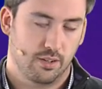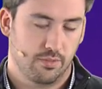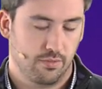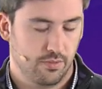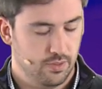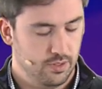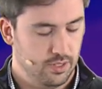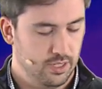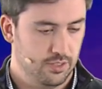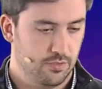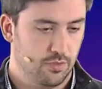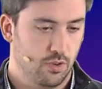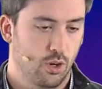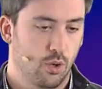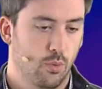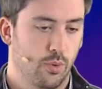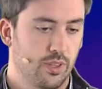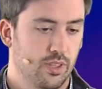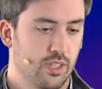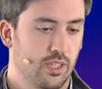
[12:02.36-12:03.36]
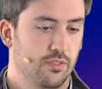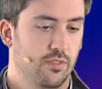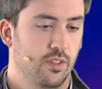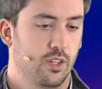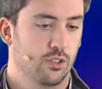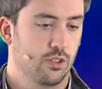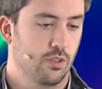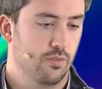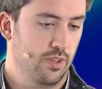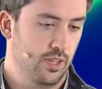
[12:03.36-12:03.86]
is following this
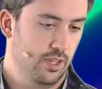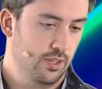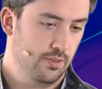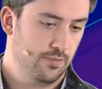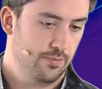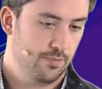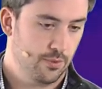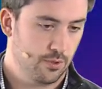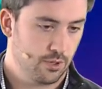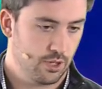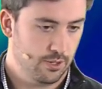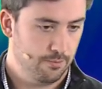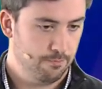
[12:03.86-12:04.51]
philosophy, okay?